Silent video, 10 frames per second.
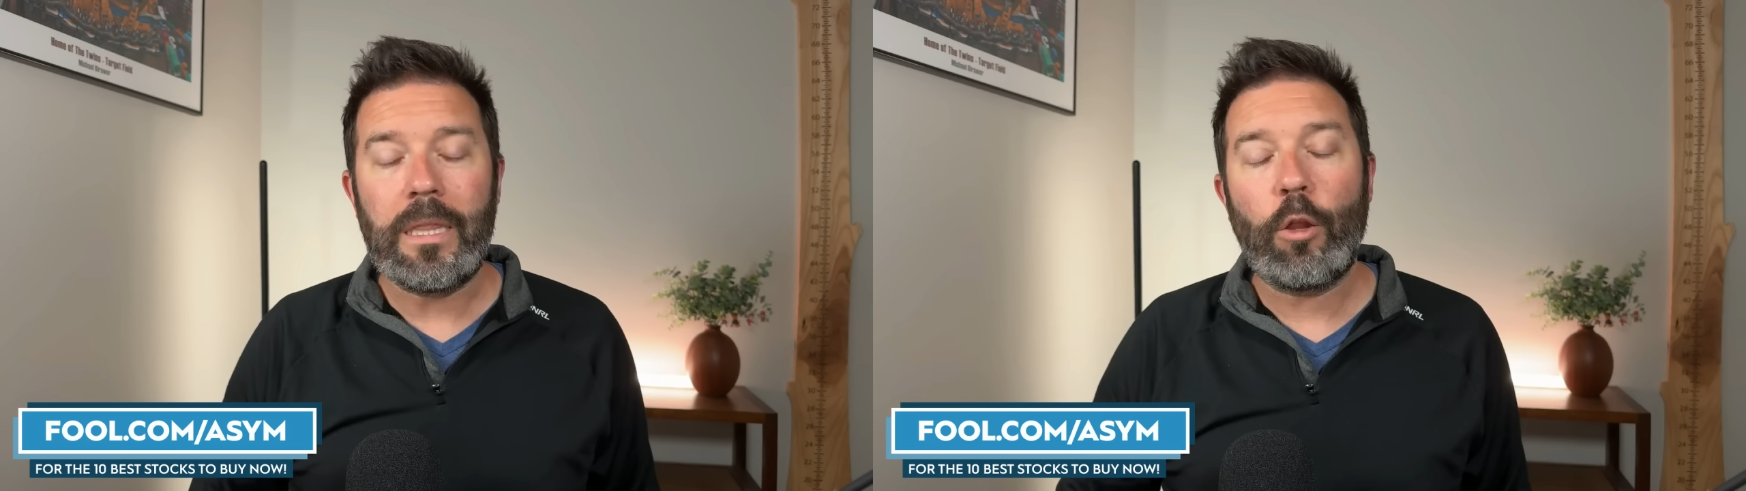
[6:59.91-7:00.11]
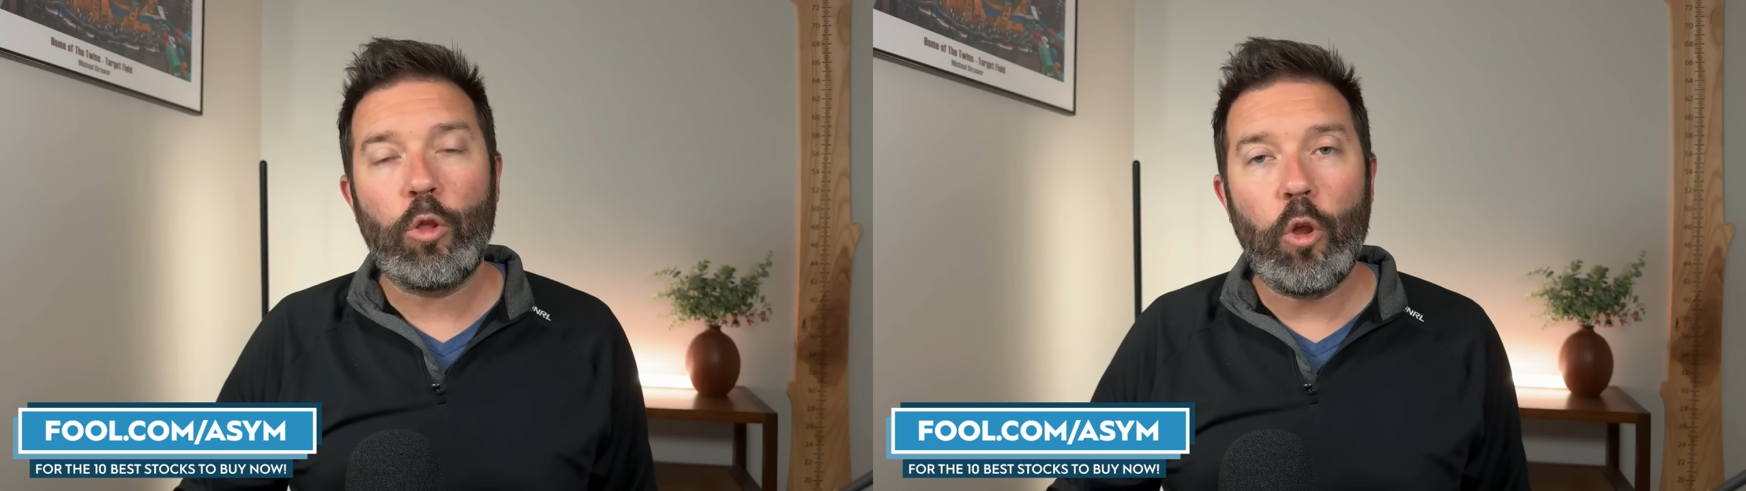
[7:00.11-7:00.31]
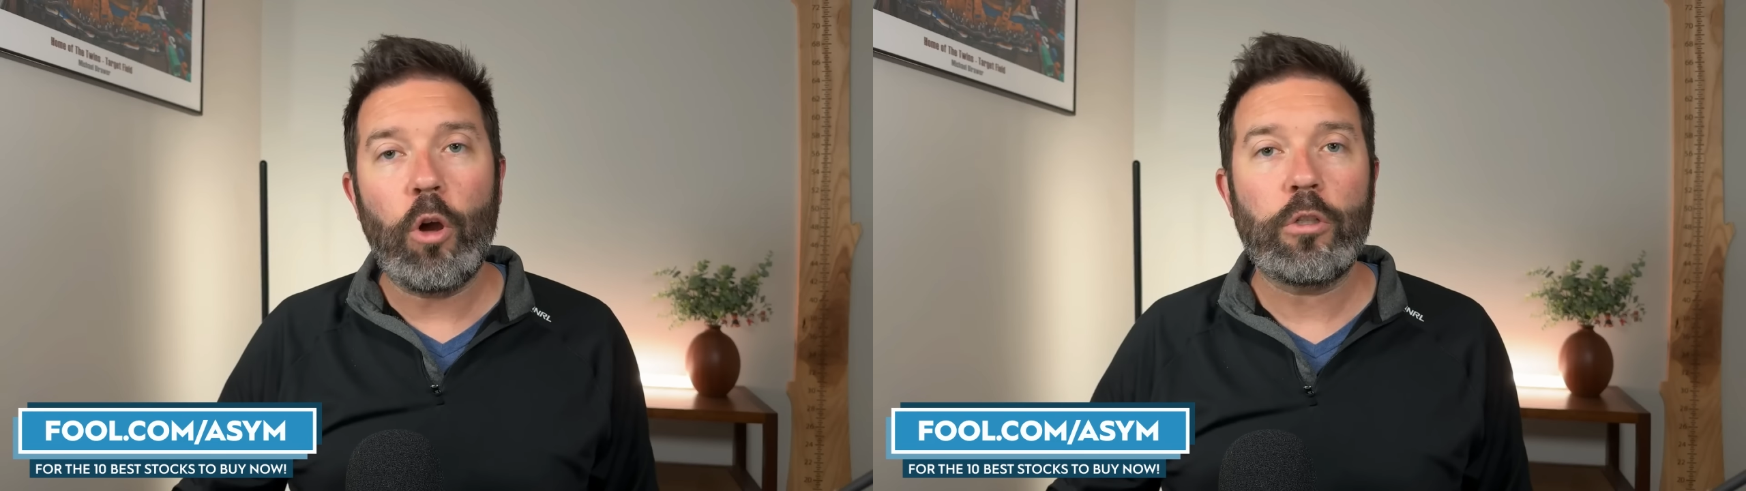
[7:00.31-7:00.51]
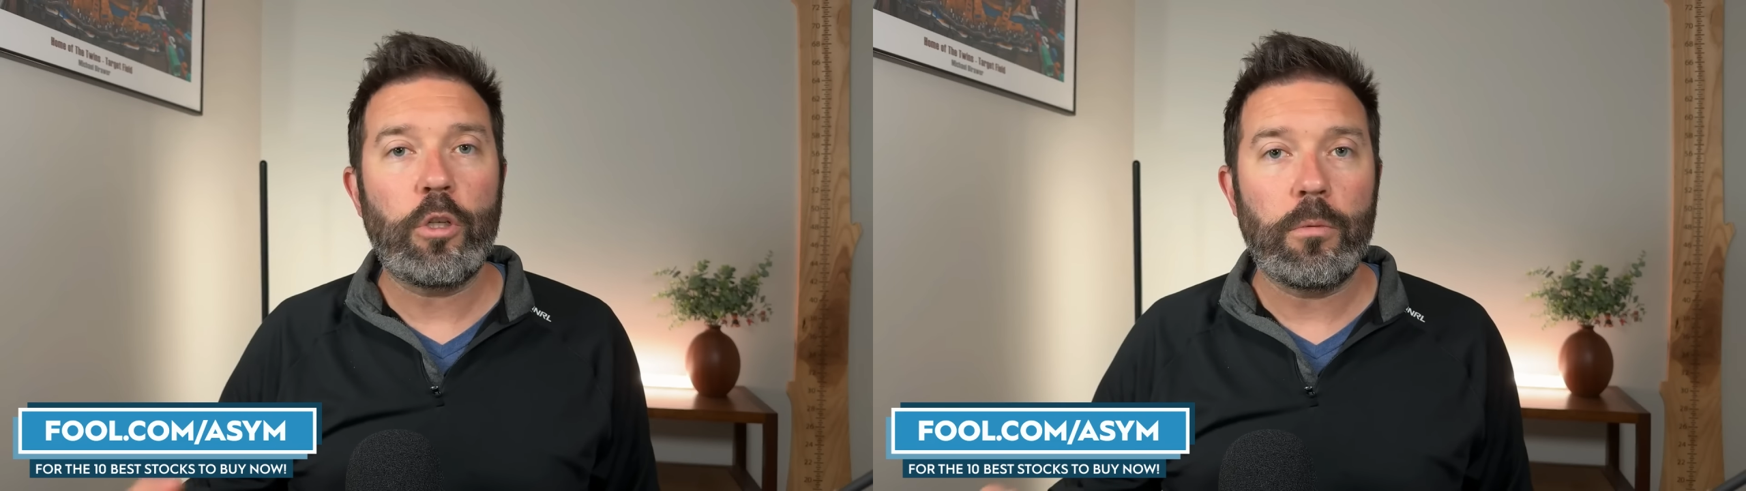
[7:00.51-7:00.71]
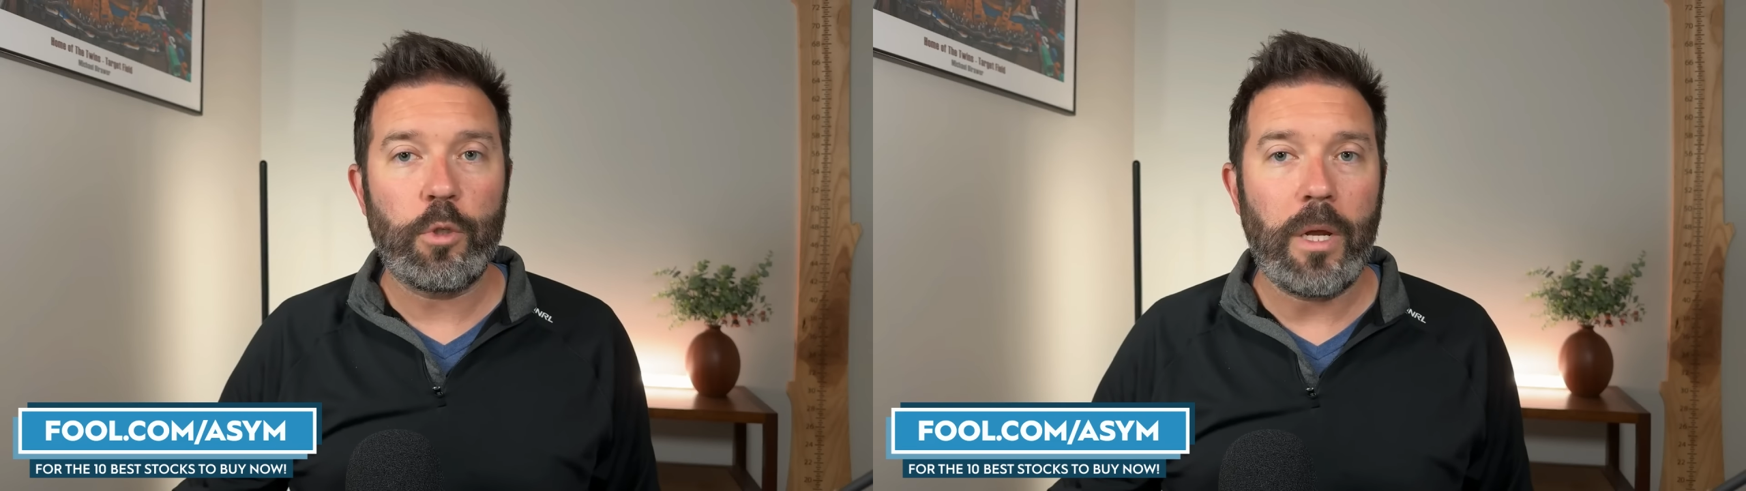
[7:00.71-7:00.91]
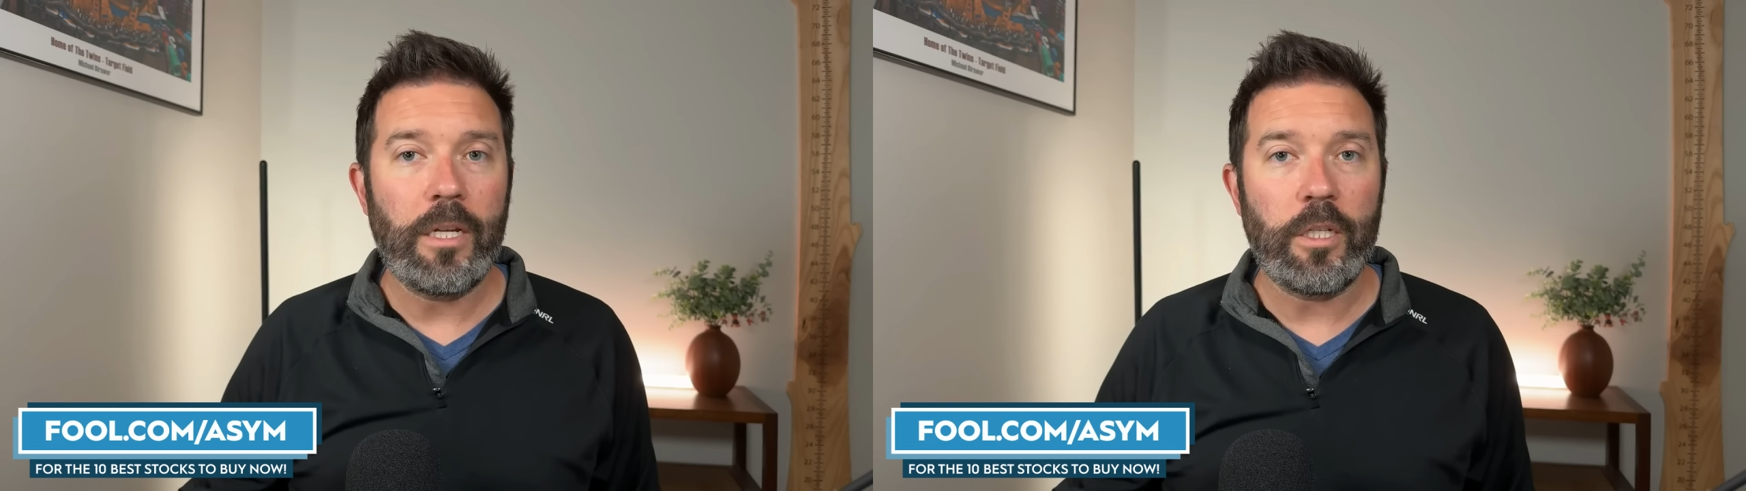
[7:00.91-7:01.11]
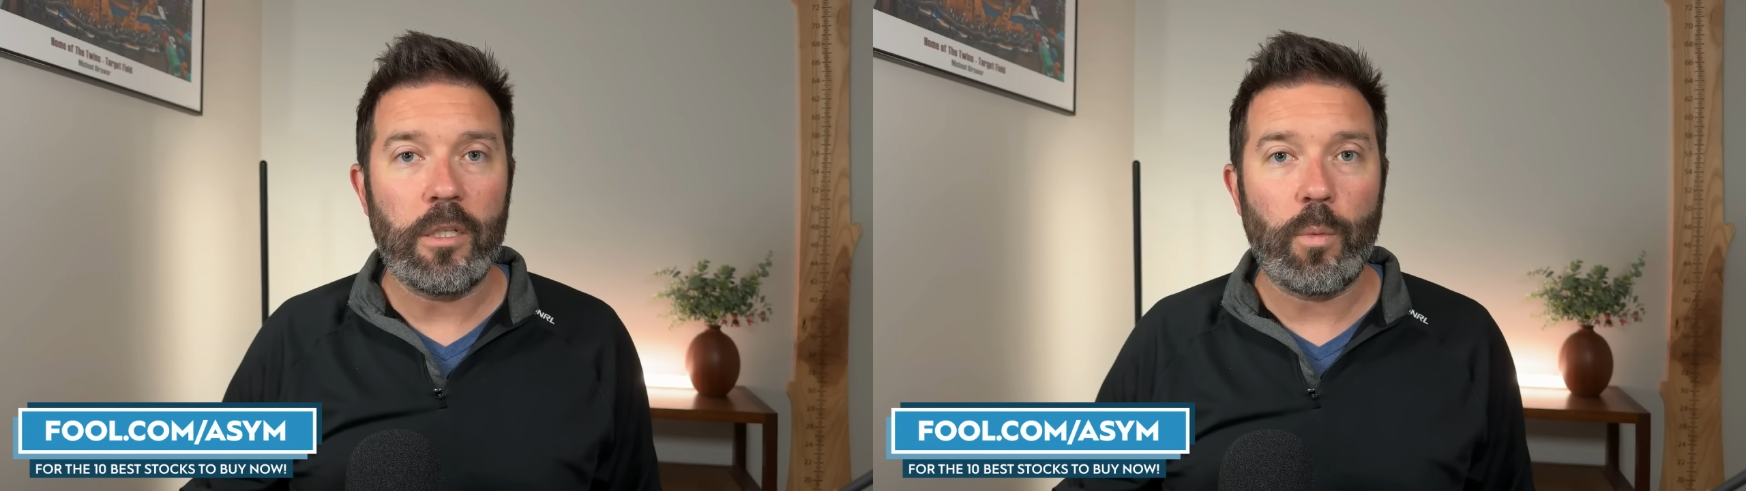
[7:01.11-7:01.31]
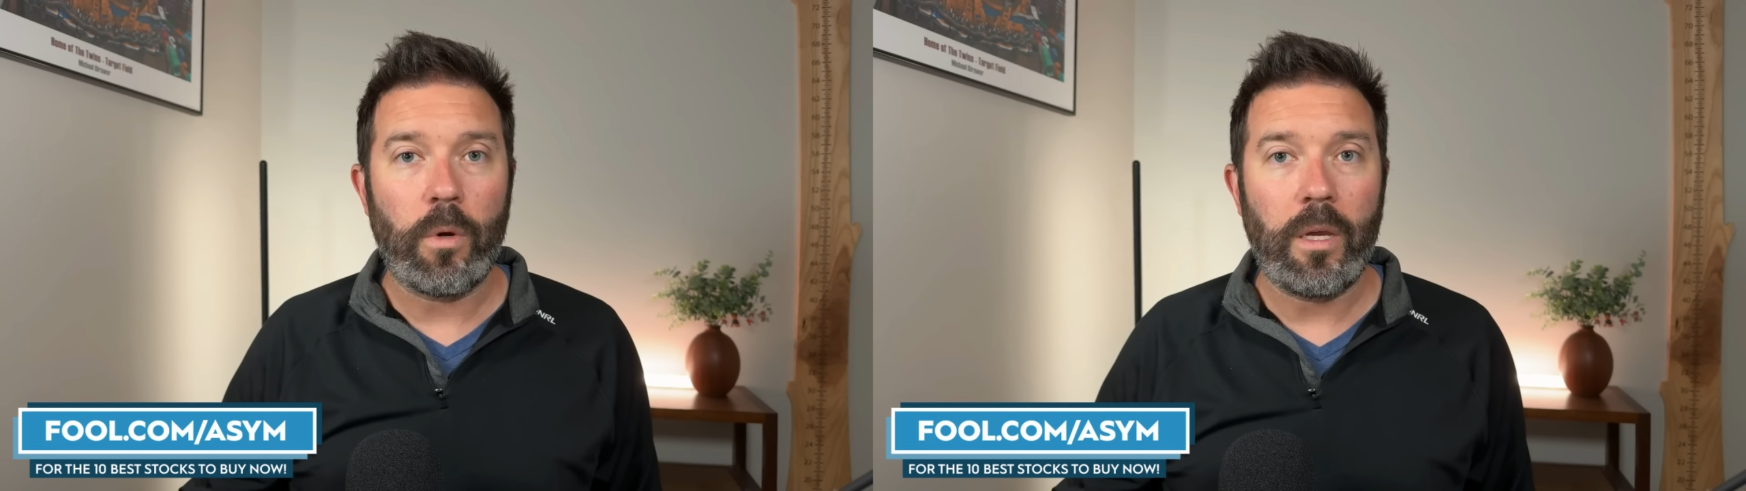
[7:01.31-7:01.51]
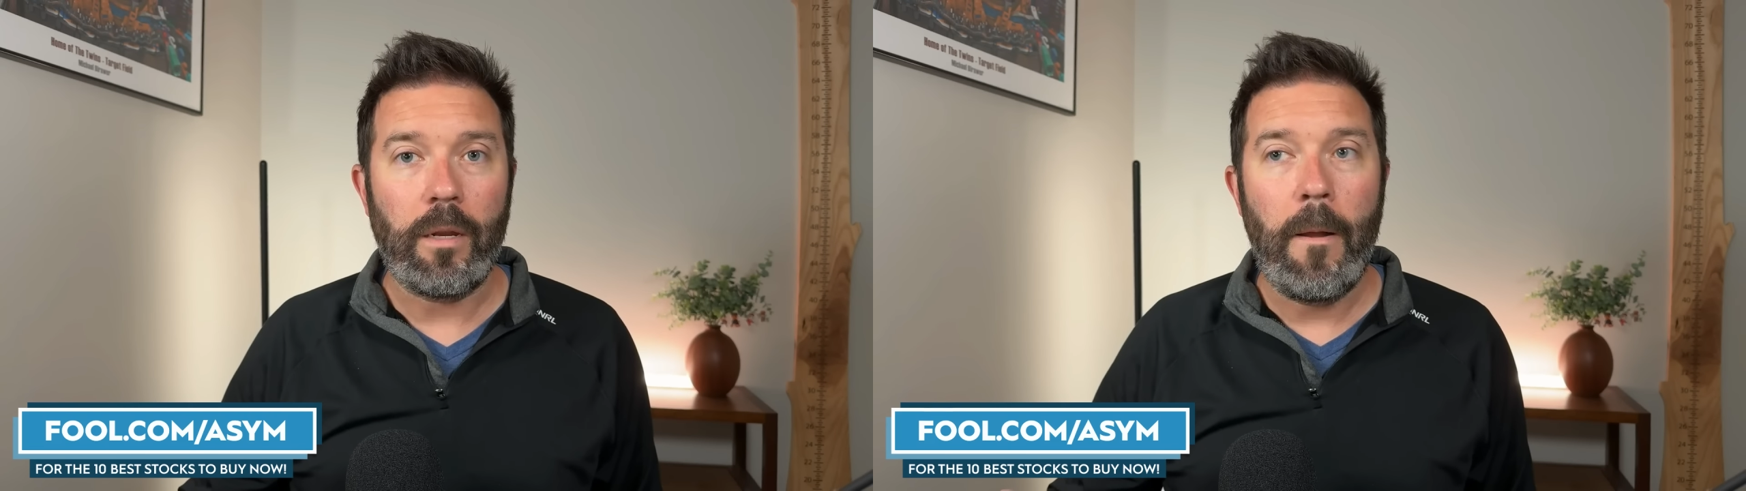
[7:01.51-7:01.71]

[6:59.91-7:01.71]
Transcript: The long-term strategy is working.